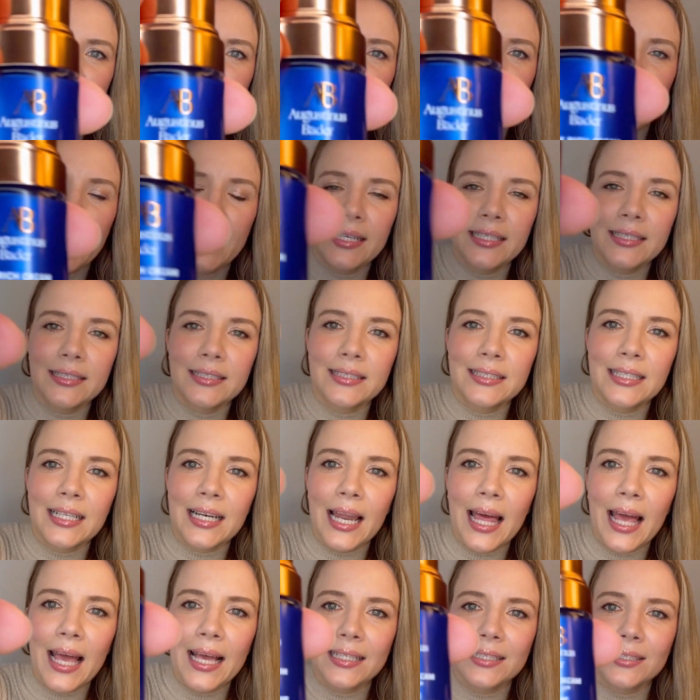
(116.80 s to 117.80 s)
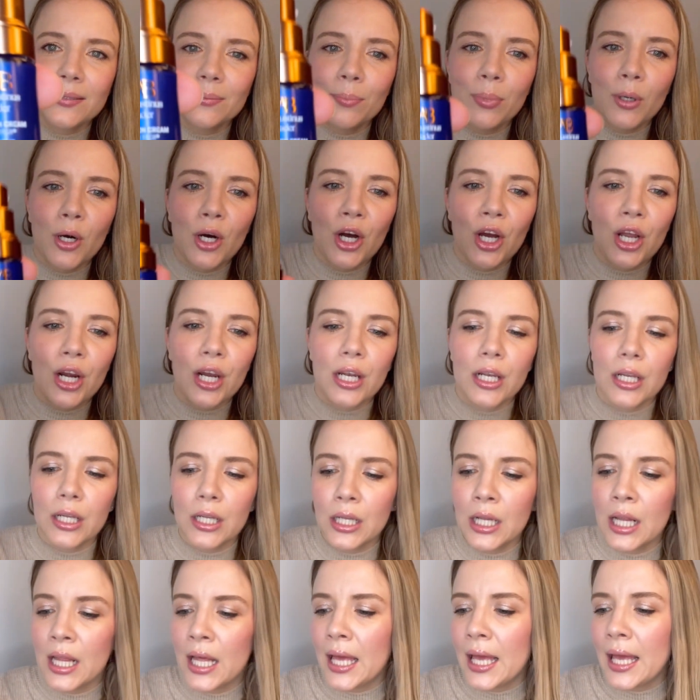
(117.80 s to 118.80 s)
and it's glass
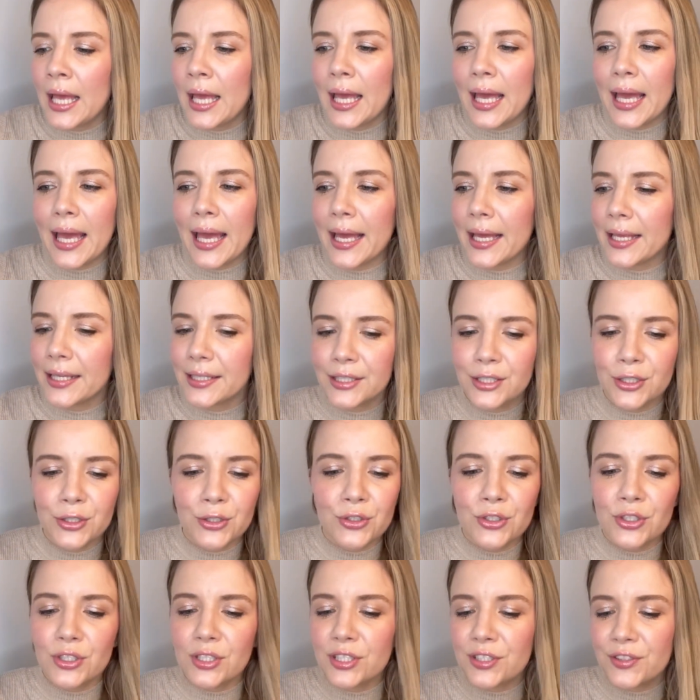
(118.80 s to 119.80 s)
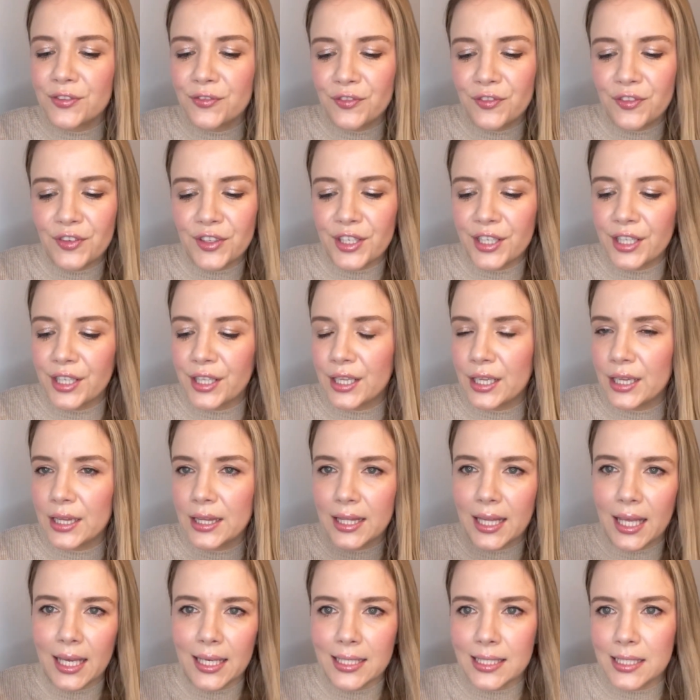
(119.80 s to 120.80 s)
bottle and you just feel
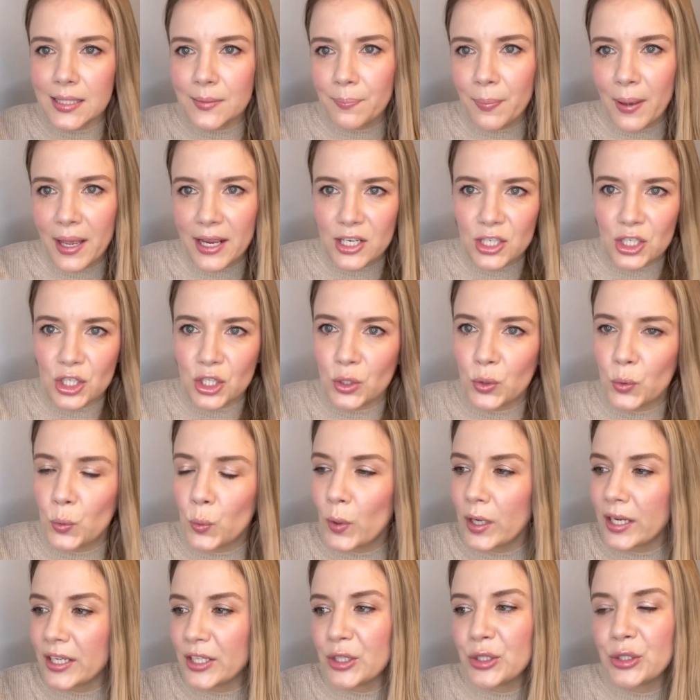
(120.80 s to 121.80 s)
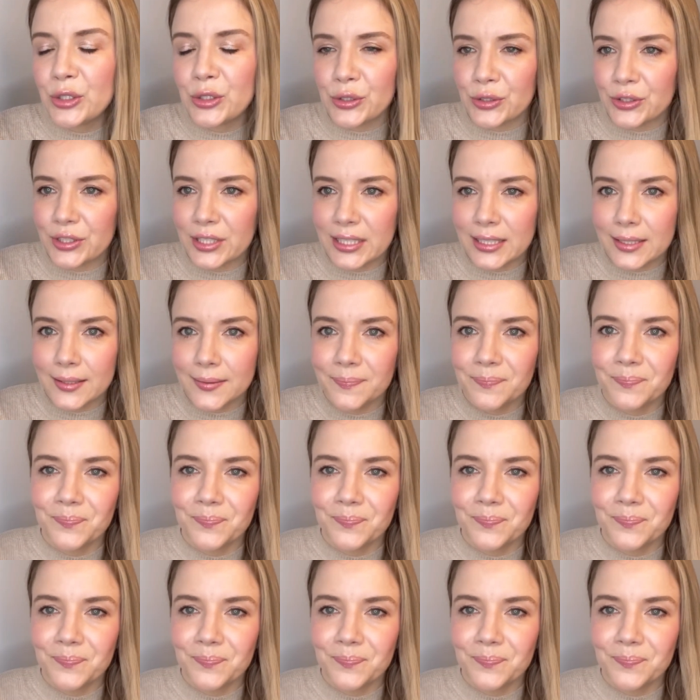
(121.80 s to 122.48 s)
like special when you use it.